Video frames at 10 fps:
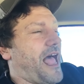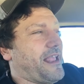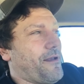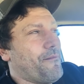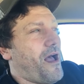
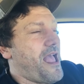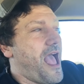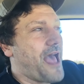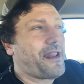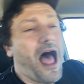like a
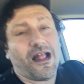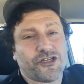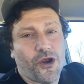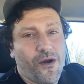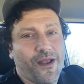head
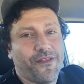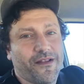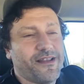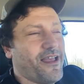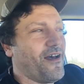honcho in
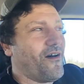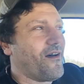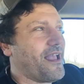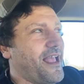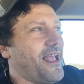the
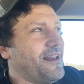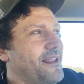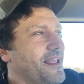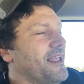deal, and